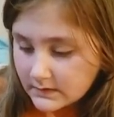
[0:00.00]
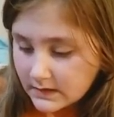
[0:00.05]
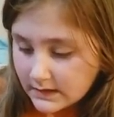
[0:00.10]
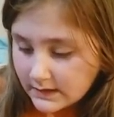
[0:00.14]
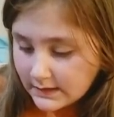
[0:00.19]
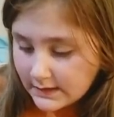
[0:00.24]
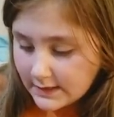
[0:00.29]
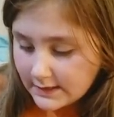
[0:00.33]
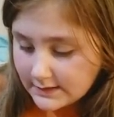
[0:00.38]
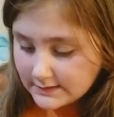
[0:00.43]

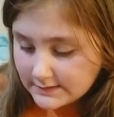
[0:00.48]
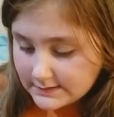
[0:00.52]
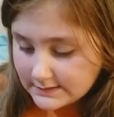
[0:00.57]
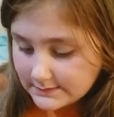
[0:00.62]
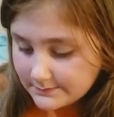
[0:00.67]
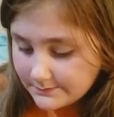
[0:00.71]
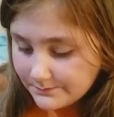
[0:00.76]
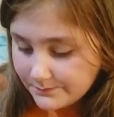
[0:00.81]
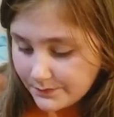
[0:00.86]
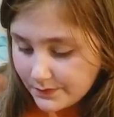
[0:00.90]
In case
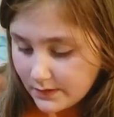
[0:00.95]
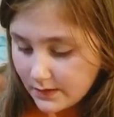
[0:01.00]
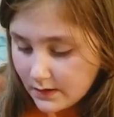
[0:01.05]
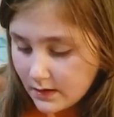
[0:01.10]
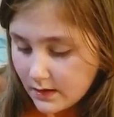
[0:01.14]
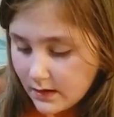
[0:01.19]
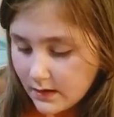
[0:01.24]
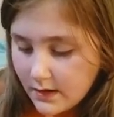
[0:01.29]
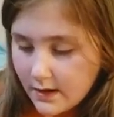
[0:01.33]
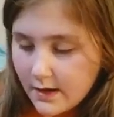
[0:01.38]

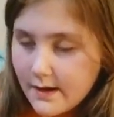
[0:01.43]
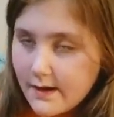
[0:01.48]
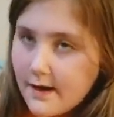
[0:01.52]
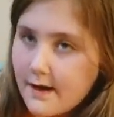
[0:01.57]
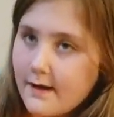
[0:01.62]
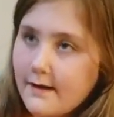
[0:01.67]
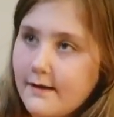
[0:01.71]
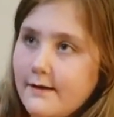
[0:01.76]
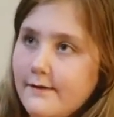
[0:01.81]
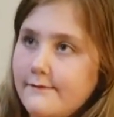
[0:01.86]

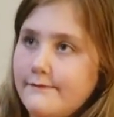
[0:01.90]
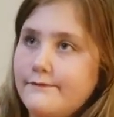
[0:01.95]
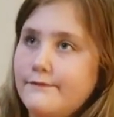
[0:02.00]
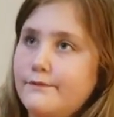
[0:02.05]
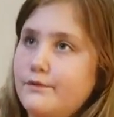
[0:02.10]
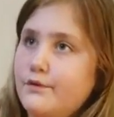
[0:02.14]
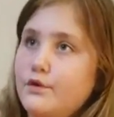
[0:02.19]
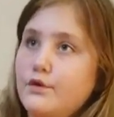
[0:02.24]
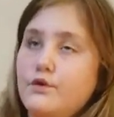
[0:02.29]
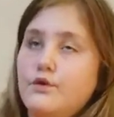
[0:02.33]
I
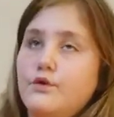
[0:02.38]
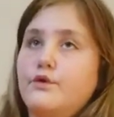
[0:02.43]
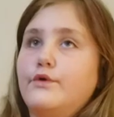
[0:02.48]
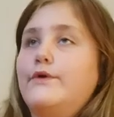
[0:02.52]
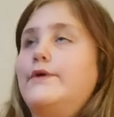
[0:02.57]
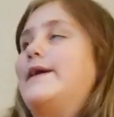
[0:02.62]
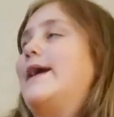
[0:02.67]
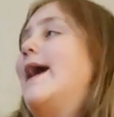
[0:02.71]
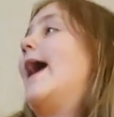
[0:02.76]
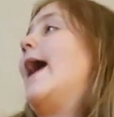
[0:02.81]

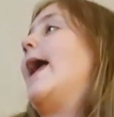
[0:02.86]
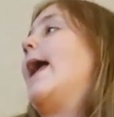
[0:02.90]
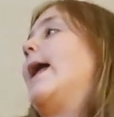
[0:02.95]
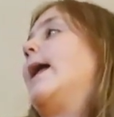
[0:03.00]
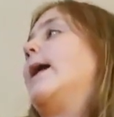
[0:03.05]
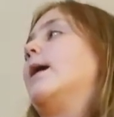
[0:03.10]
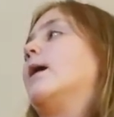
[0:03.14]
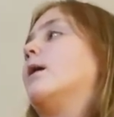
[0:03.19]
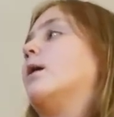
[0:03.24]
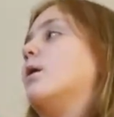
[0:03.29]
forget
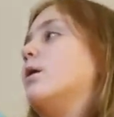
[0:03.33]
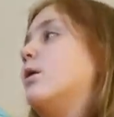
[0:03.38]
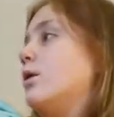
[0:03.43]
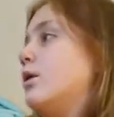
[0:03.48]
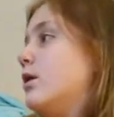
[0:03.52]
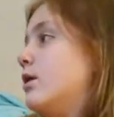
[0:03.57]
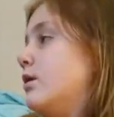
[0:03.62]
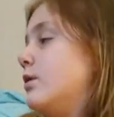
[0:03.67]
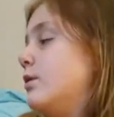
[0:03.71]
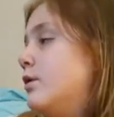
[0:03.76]

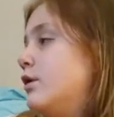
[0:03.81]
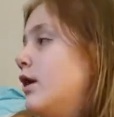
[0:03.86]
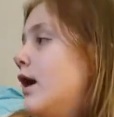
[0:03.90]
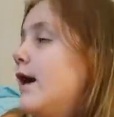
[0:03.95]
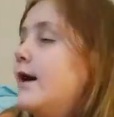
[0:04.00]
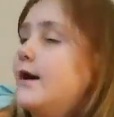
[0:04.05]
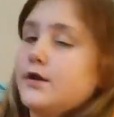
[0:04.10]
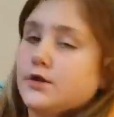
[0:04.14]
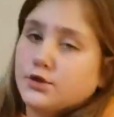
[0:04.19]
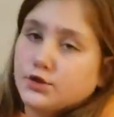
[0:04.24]
or we're
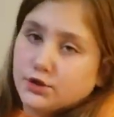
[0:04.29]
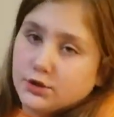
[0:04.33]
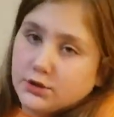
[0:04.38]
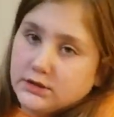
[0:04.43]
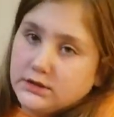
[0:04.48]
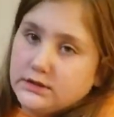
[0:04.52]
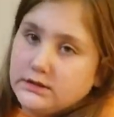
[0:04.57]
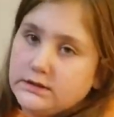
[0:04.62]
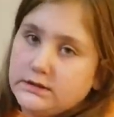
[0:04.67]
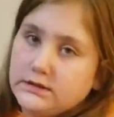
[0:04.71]
out of
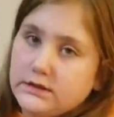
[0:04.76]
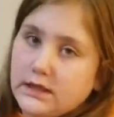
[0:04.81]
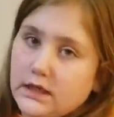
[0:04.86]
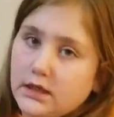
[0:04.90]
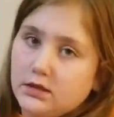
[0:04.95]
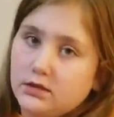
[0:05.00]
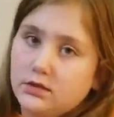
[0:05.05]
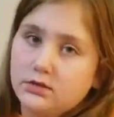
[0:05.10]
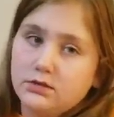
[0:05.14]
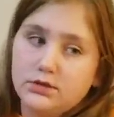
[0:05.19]
treats,
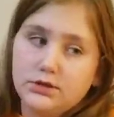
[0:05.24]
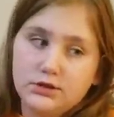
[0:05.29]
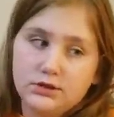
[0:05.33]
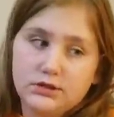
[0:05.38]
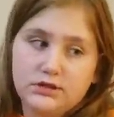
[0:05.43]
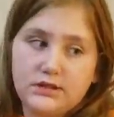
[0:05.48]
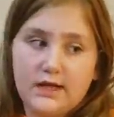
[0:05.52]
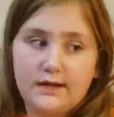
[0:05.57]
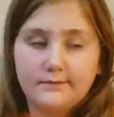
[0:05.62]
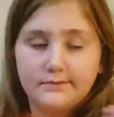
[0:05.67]
I'll
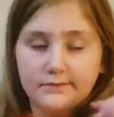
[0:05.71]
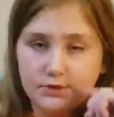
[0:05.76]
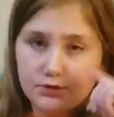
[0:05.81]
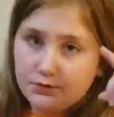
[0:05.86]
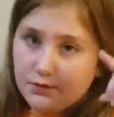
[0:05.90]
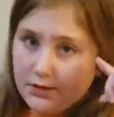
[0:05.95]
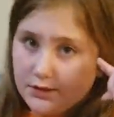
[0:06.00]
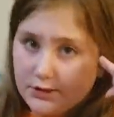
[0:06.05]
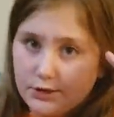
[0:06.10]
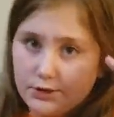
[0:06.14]
just have
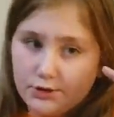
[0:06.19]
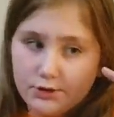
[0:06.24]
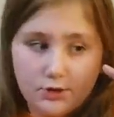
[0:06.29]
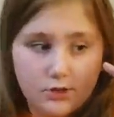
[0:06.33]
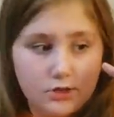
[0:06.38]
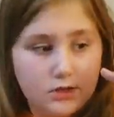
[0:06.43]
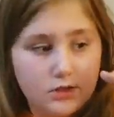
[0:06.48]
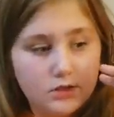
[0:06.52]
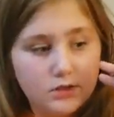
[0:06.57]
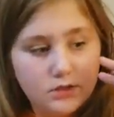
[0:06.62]
two
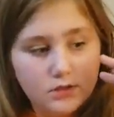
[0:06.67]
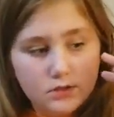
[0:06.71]
extra.